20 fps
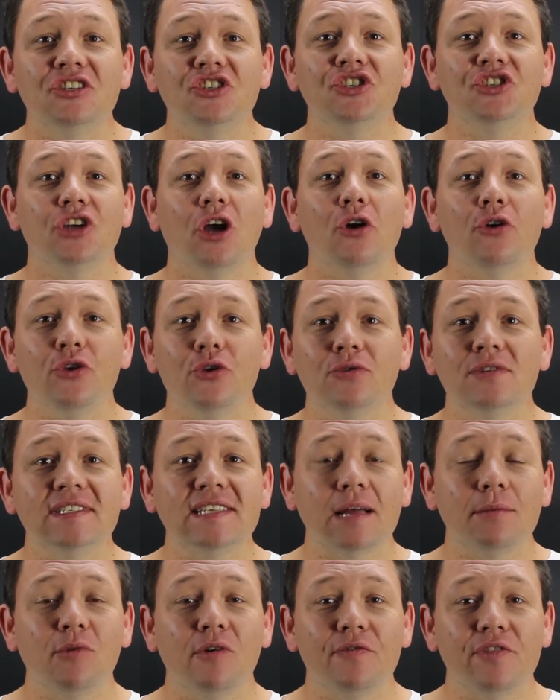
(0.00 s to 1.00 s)
show you
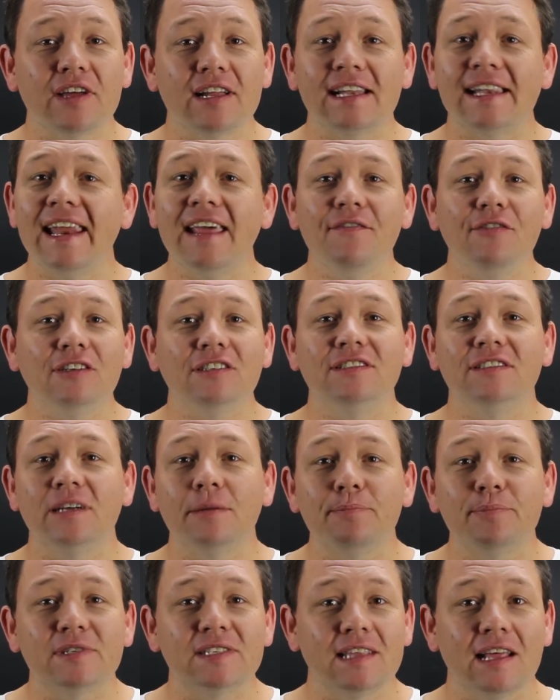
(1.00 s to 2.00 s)
some of the clever
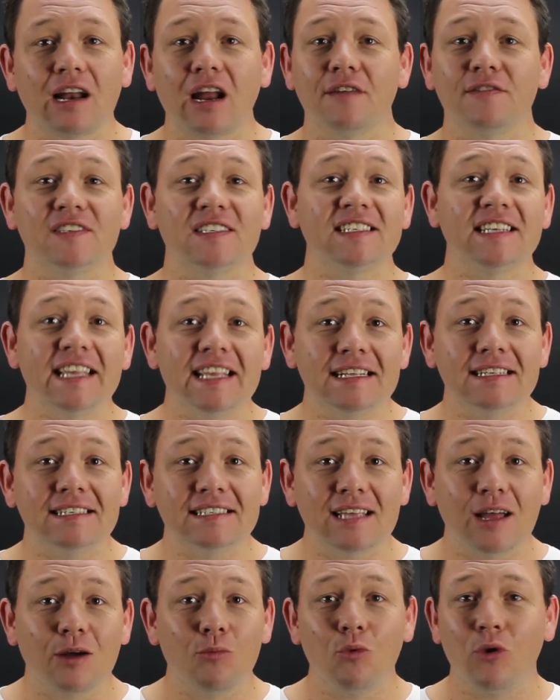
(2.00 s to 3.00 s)
tips that I've seen
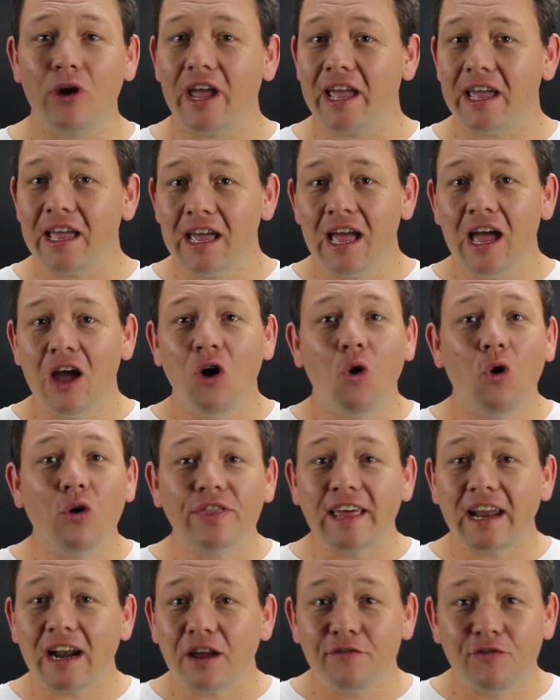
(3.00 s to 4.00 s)
somewhere or
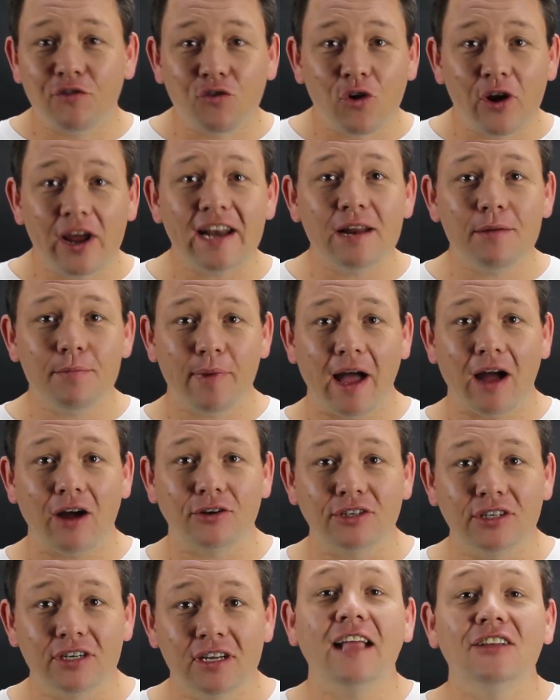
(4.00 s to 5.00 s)
that I've read
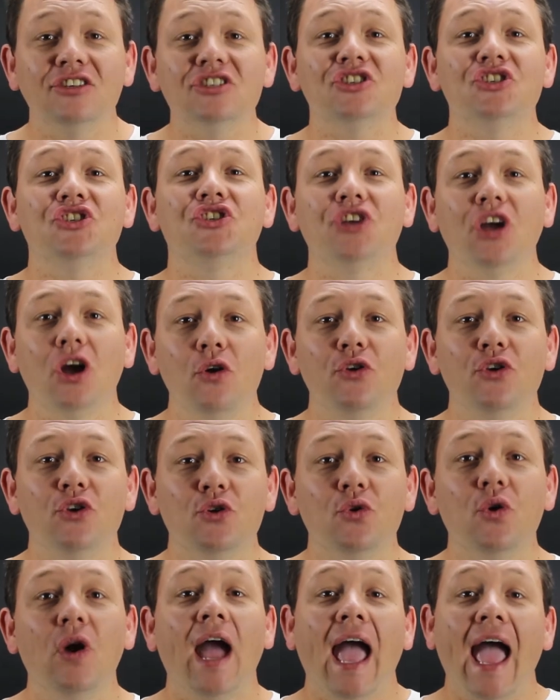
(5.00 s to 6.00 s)
about, and just show
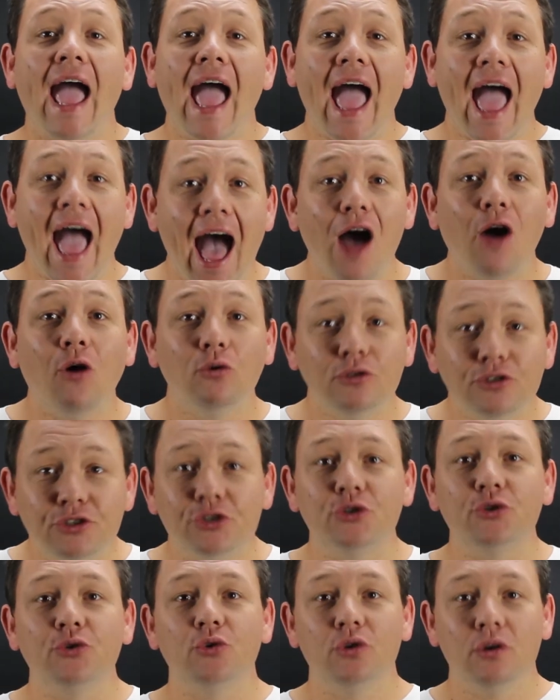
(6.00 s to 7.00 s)
you how
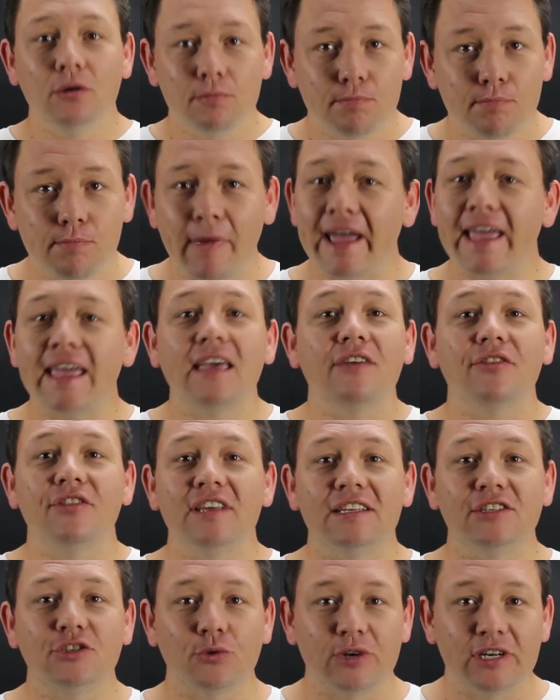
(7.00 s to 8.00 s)
to make
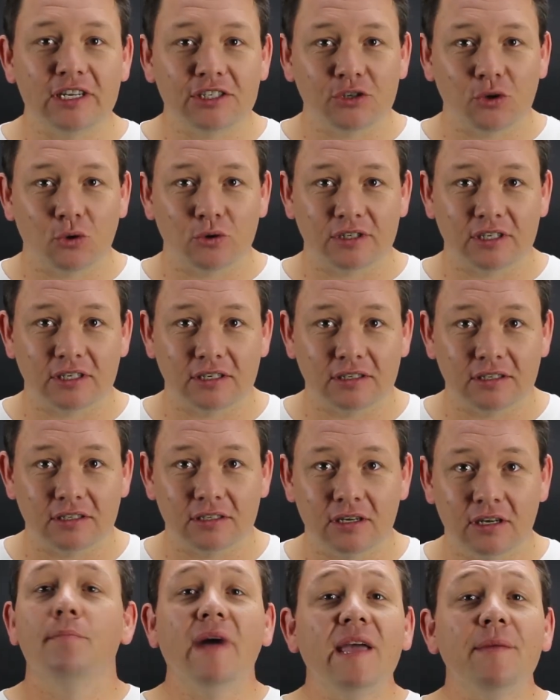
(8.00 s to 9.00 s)
these
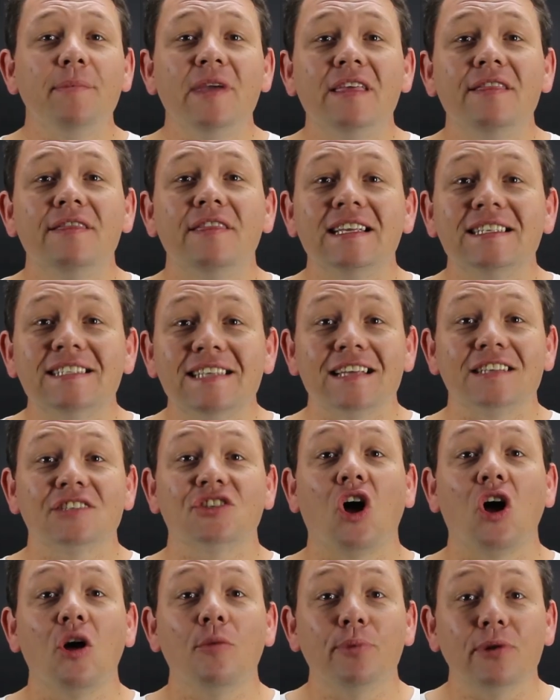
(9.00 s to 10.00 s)
resources. Maybe these
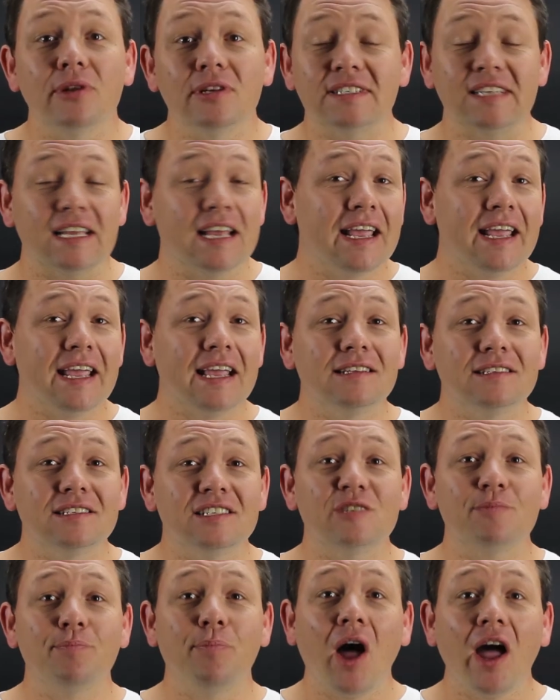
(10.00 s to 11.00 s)
examples
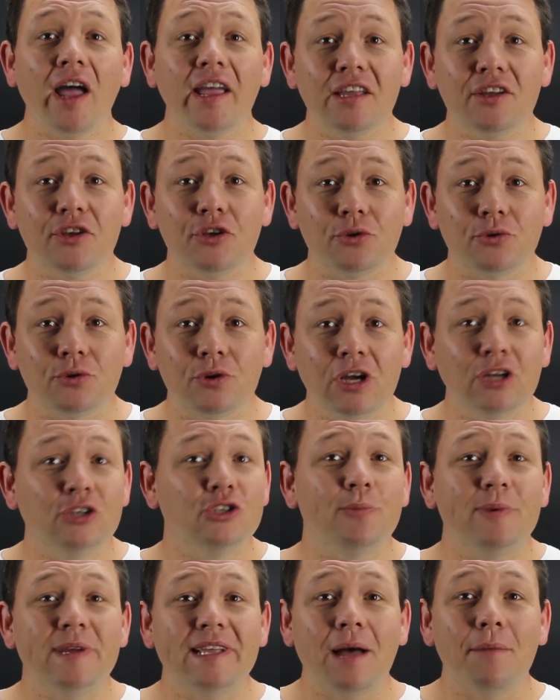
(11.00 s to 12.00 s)
inspire you
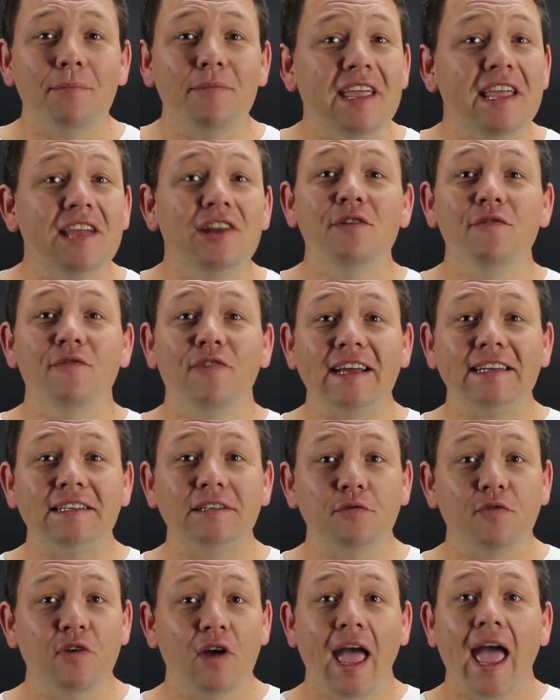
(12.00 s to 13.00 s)
to become
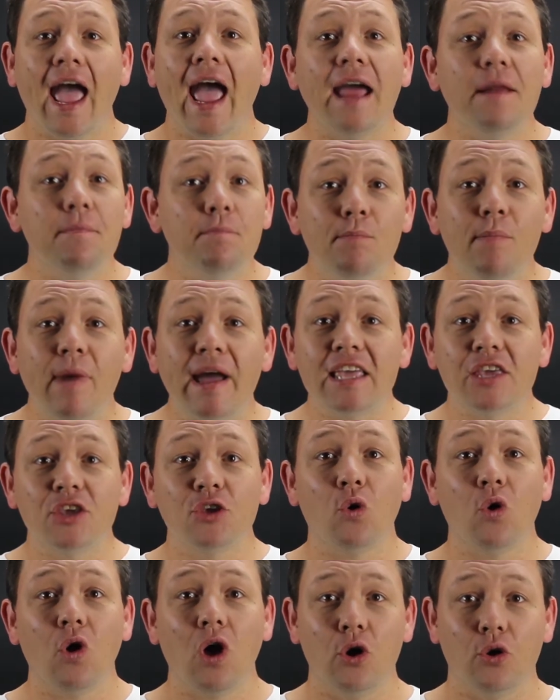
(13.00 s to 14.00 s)
innovative and make
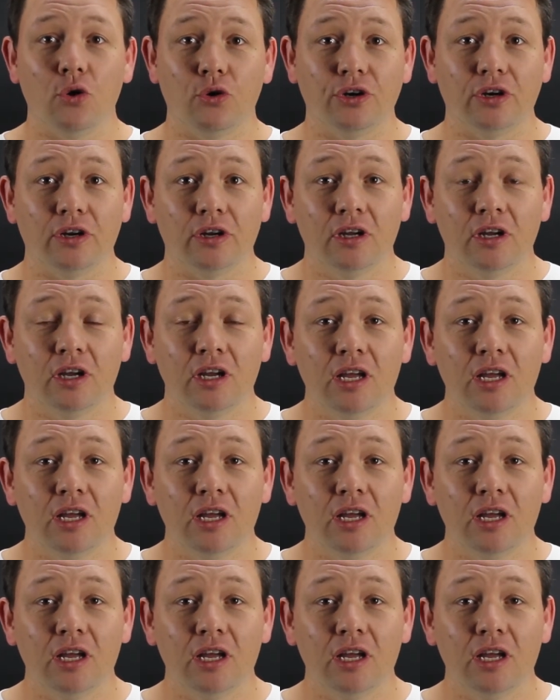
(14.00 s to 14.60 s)
your own.